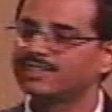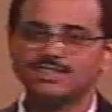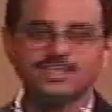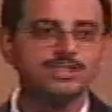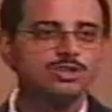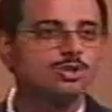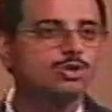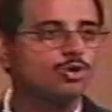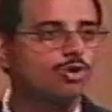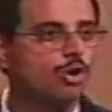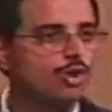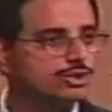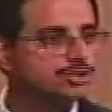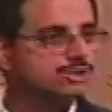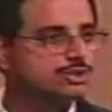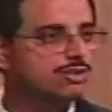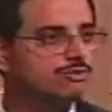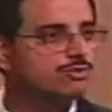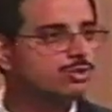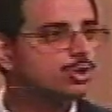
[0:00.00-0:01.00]
into
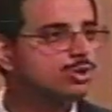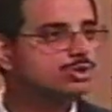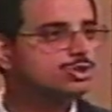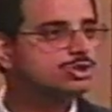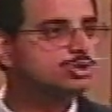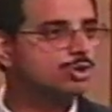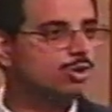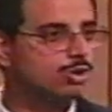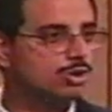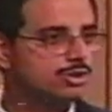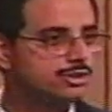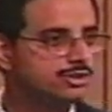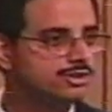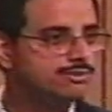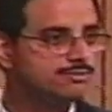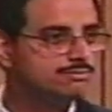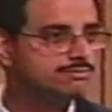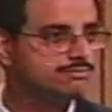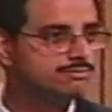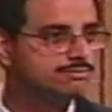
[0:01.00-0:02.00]
cost of goods sold.
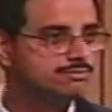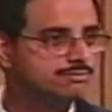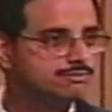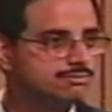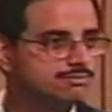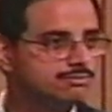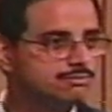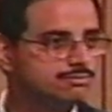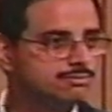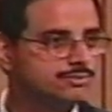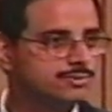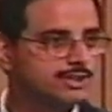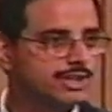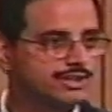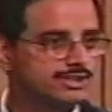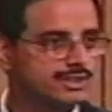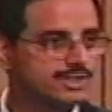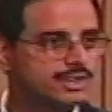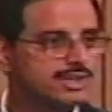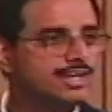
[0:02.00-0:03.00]

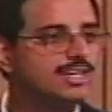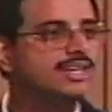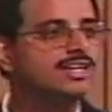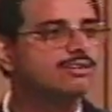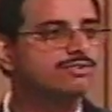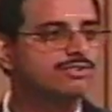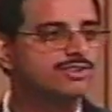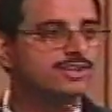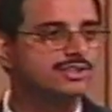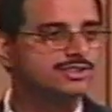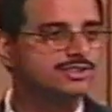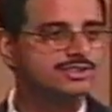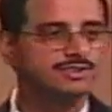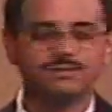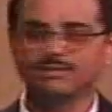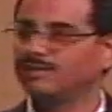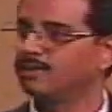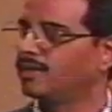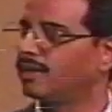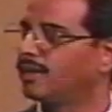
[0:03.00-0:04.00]
That's a key difference.
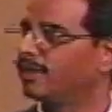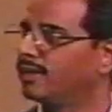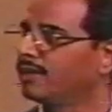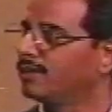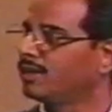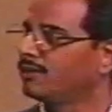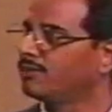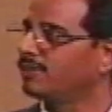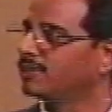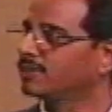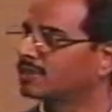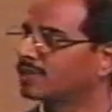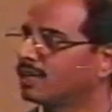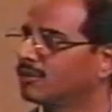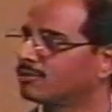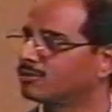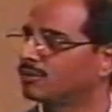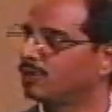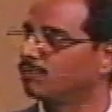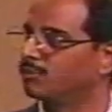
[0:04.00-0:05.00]
And the difference
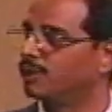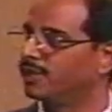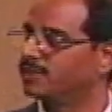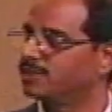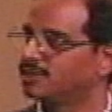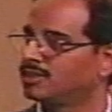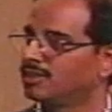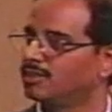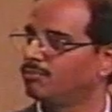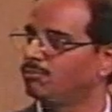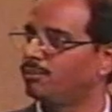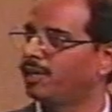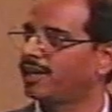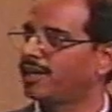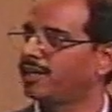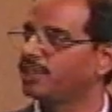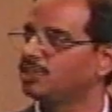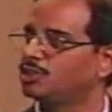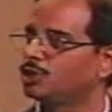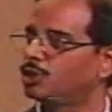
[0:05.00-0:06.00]
comes from this,
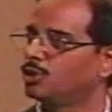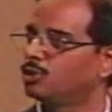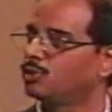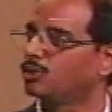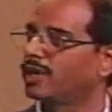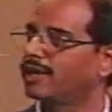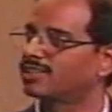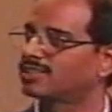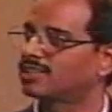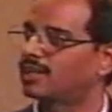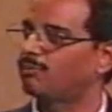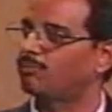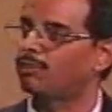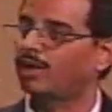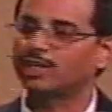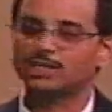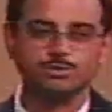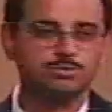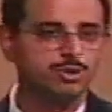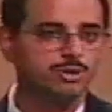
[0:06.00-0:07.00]
making sure you get
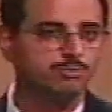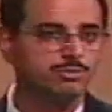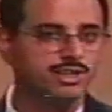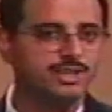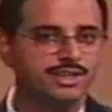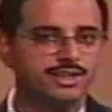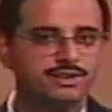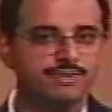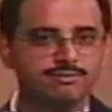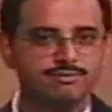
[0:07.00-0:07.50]
subparts per billion.